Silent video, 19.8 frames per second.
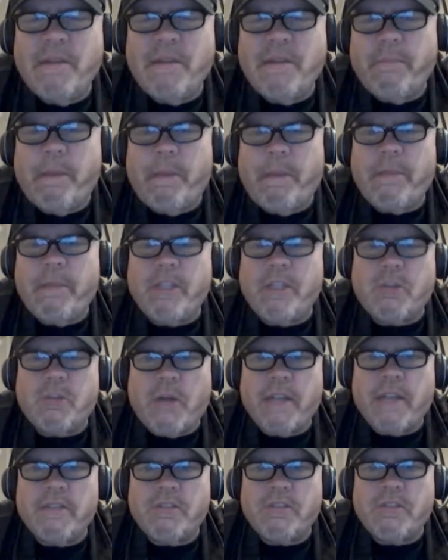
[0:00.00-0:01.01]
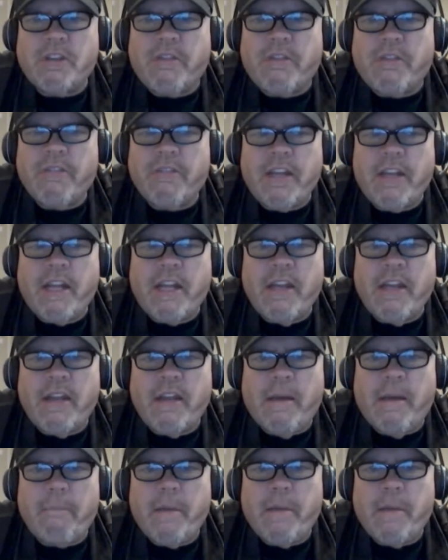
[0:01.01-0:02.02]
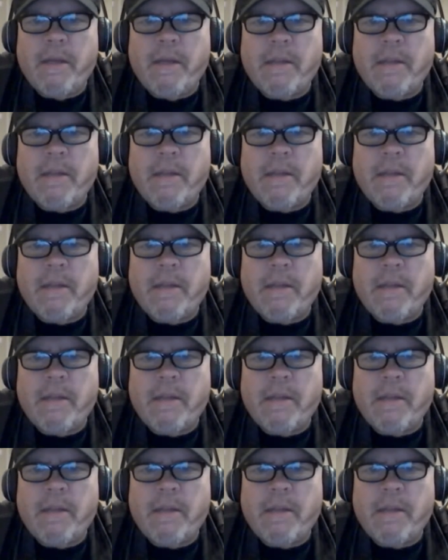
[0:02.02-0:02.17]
maybe the dregs of Starfleet end up, but